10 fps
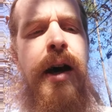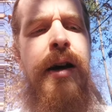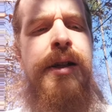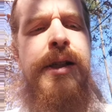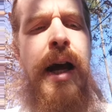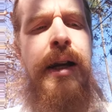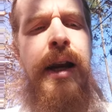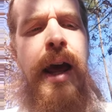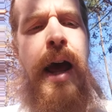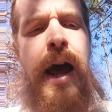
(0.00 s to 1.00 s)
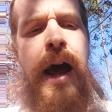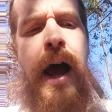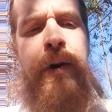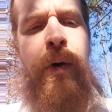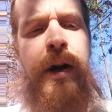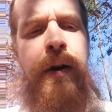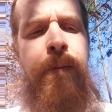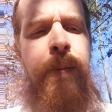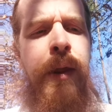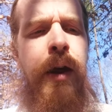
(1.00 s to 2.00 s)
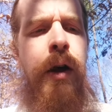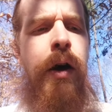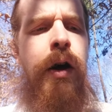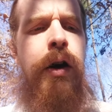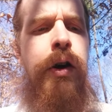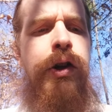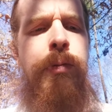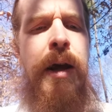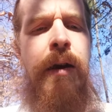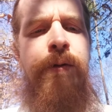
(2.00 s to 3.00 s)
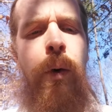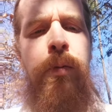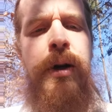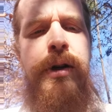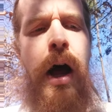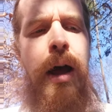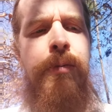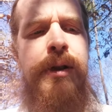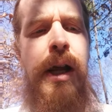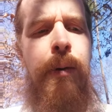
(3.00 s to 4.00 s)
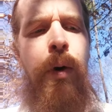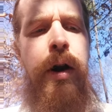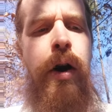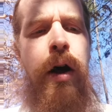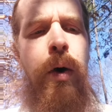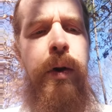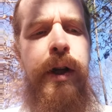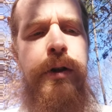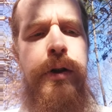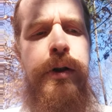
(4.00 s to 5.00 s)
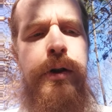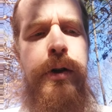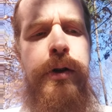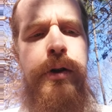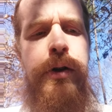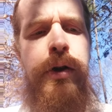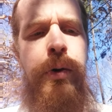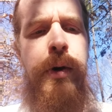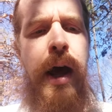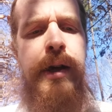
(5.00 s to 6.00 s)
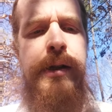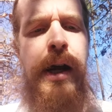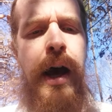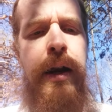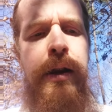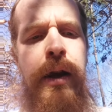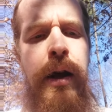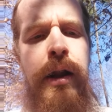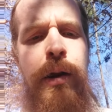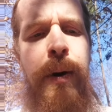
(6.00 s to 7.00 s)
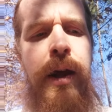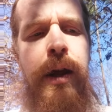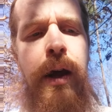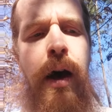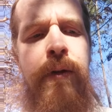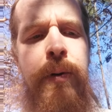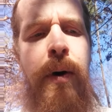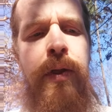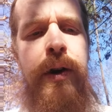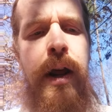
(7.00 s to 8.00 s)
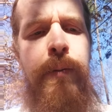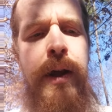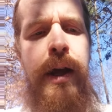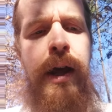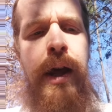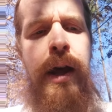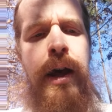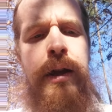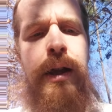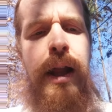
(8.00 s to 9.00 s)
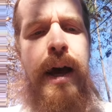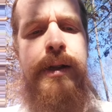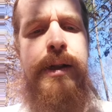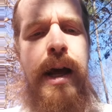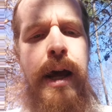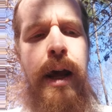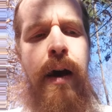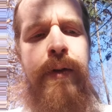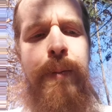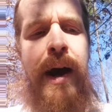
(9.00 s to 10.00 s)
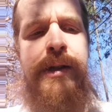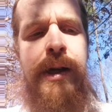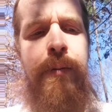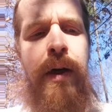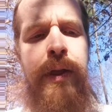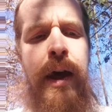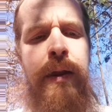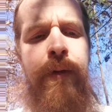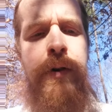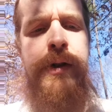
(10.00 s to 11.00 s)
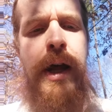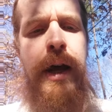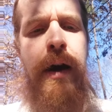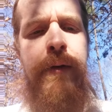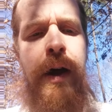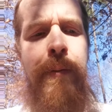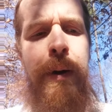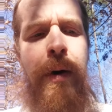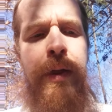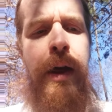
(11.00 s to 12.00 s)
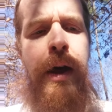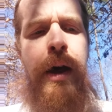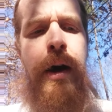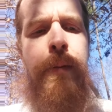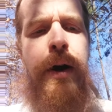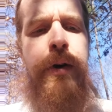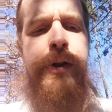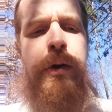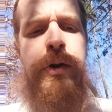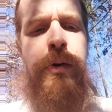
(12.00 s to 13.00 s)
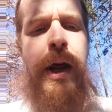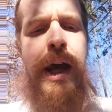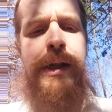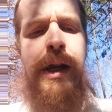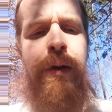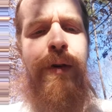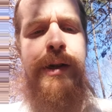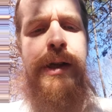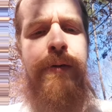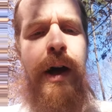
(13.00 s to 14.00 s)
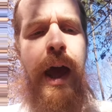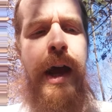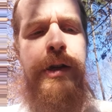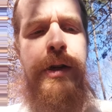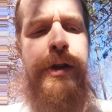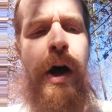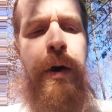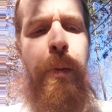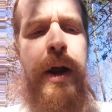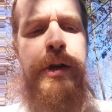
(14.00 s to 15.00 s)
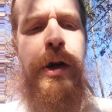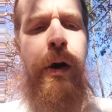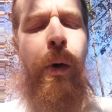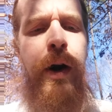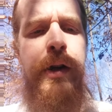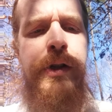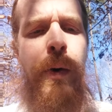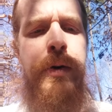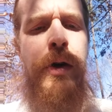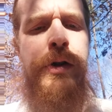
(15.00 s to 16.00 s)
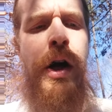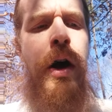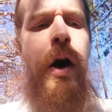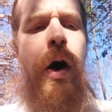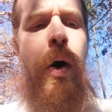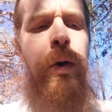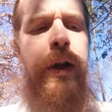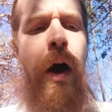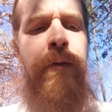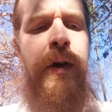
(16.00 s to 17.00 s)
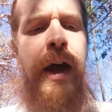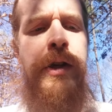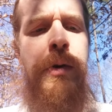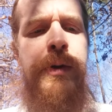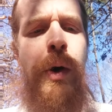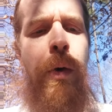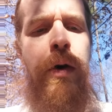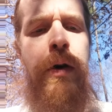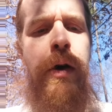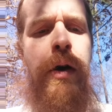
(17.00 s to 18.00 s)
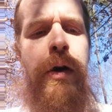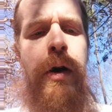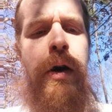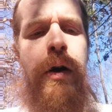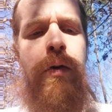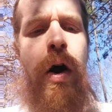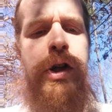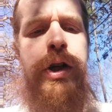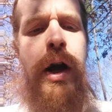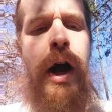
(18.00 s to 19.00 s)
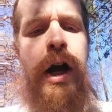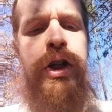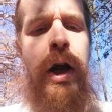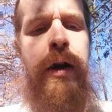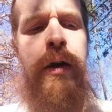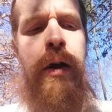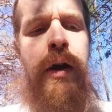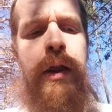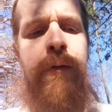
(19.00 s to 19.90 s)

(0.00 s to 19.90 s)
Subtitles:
Sanhedrin to be informed in time celebrated not only 2 days at the beginning of the month, namely the last day of the passing month and the first day of the coming month, but also 2 days of festive occasions on which, according to scriptures, a holy convocation was ordered. Rosh Hashanah, the